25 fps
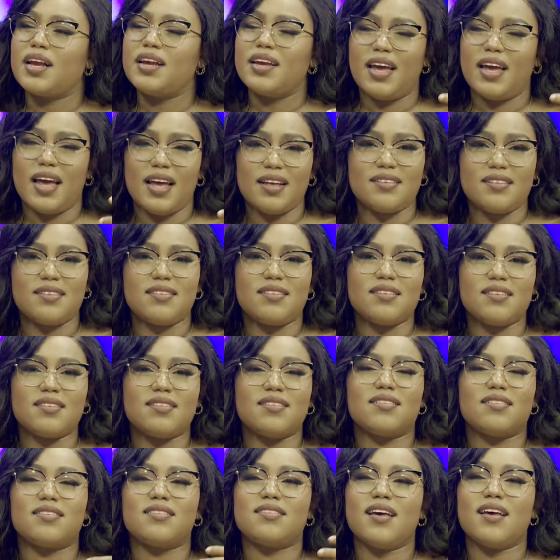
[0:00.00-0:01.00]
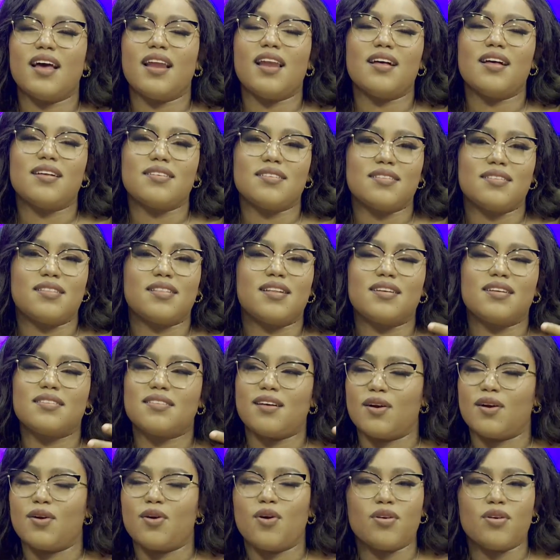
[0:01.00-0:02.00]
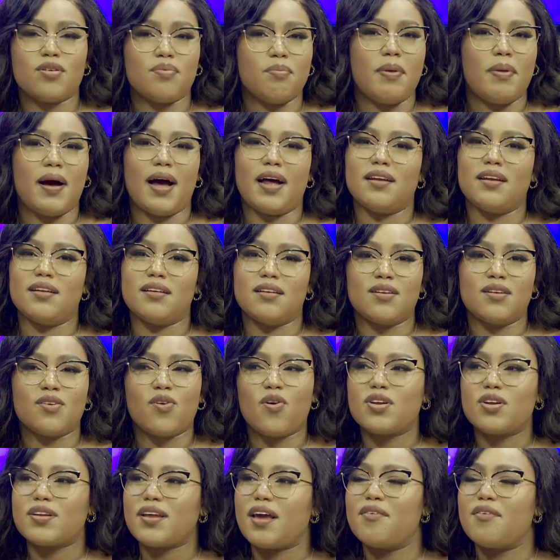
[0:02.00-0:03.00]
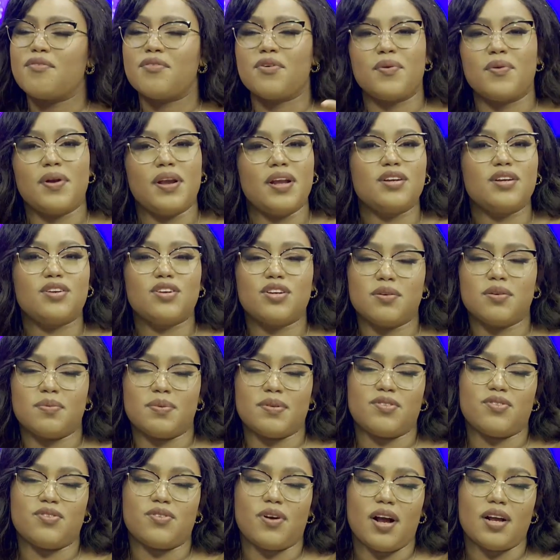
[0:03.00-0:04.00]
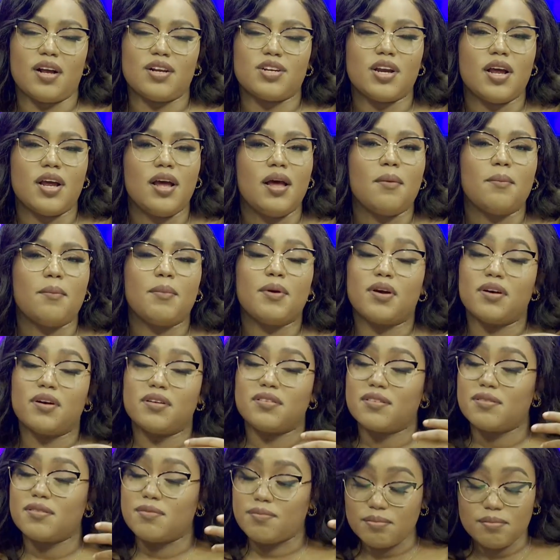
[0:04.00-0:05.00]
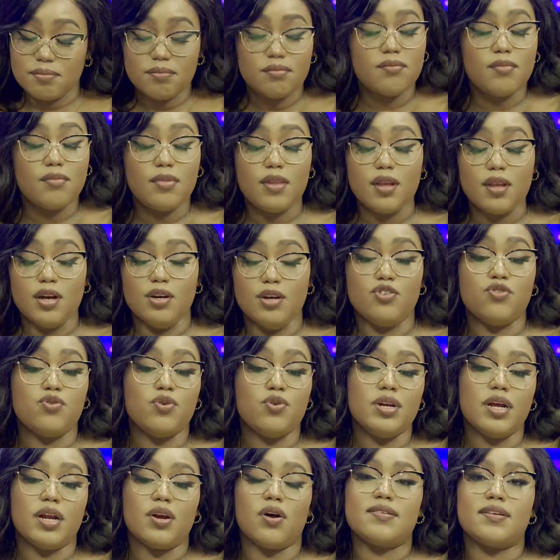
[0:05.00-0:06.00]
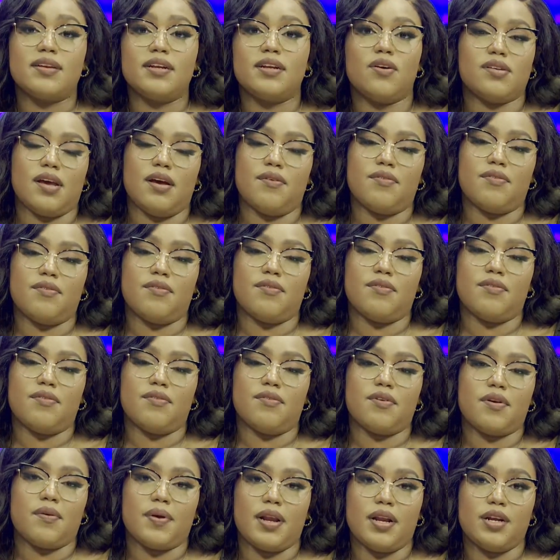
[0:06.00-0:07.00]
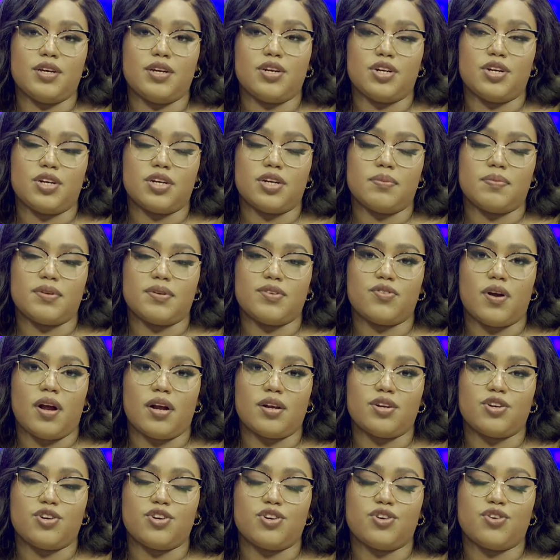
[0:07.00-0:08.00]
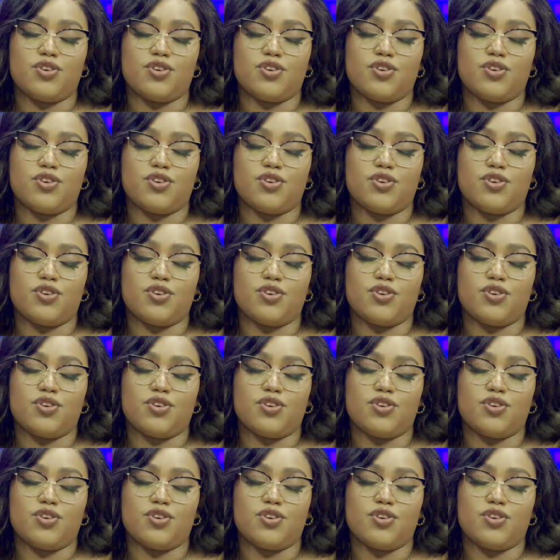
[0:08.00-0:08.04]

Yes, just tell us things are not bad. Not every relationship is trash, because truly and honestly, not every relationship is trash.